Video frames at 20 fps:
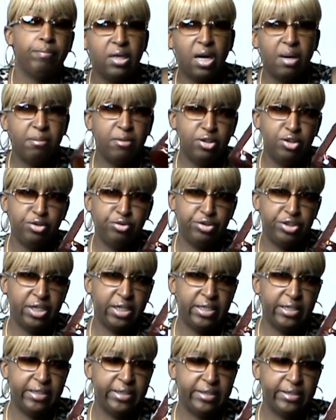I'm gonna do
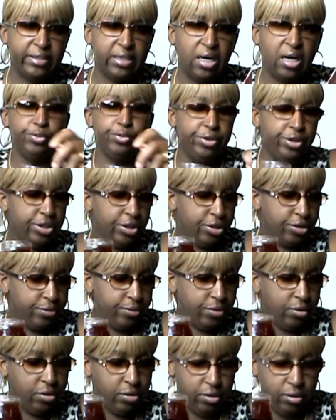jelly this time. We just
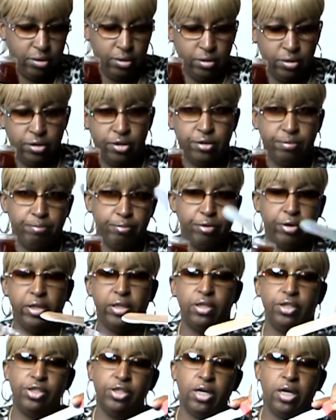spread
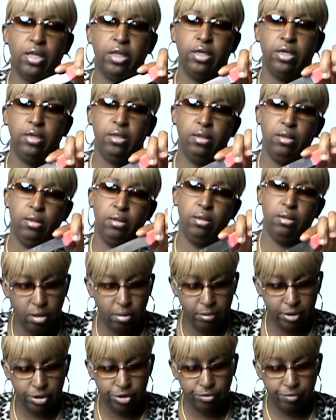the jelly
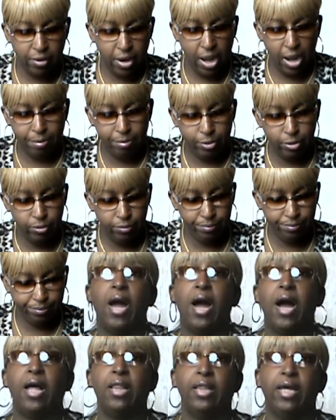on my scrapple.
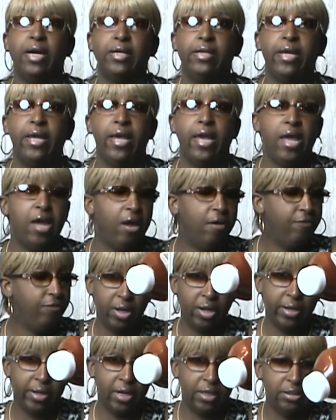I like to have
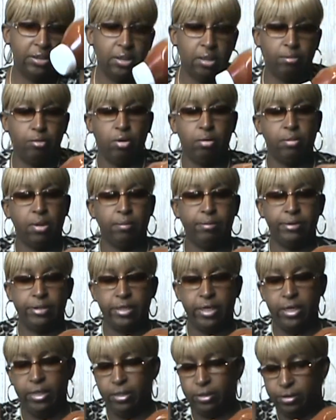ketchup on my
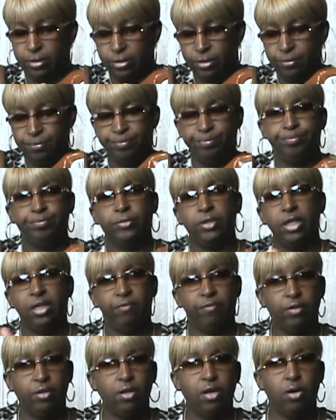potatoes
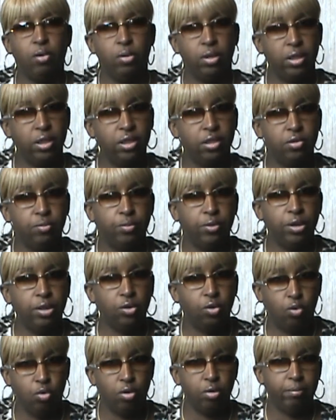even though it is with
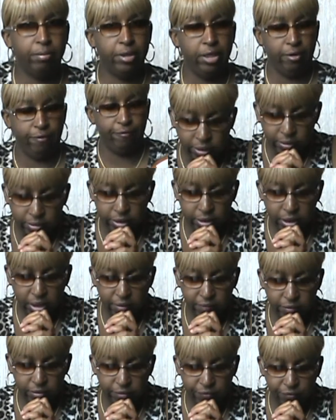corned beef. Dear
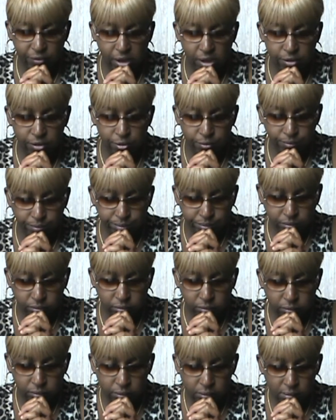Heavenly Father,
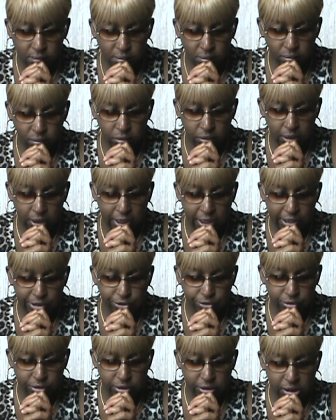I
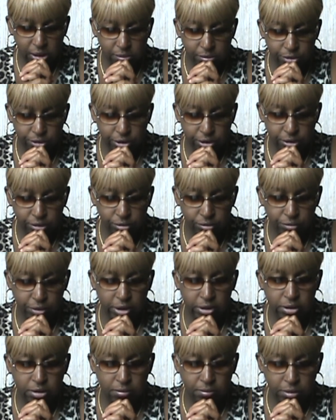ask in the name of Jesus
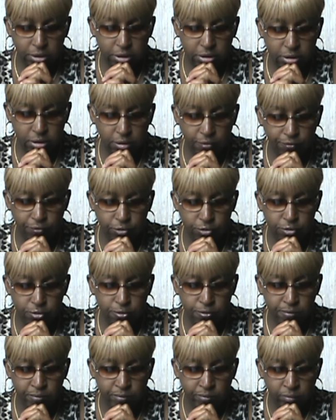Christ to bless this
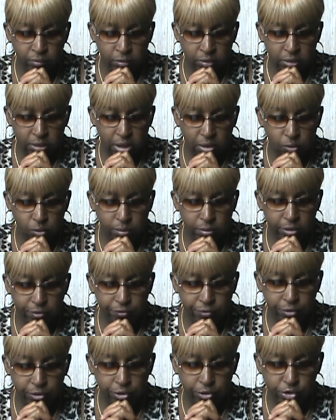food that will be
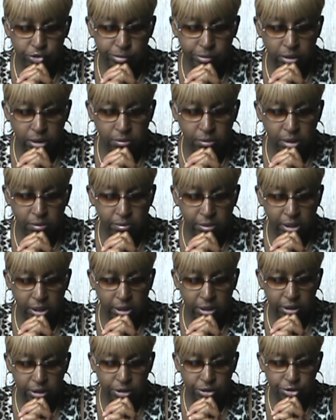for the nourishment of my
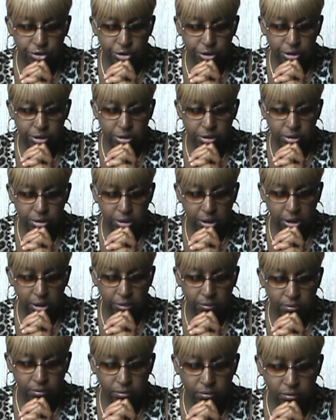body. In Jesus' name,
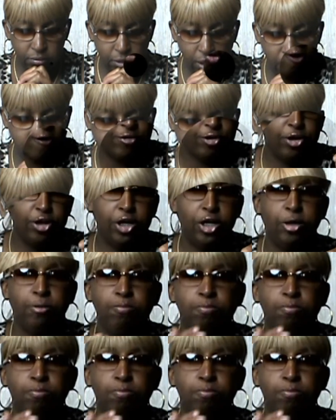amen.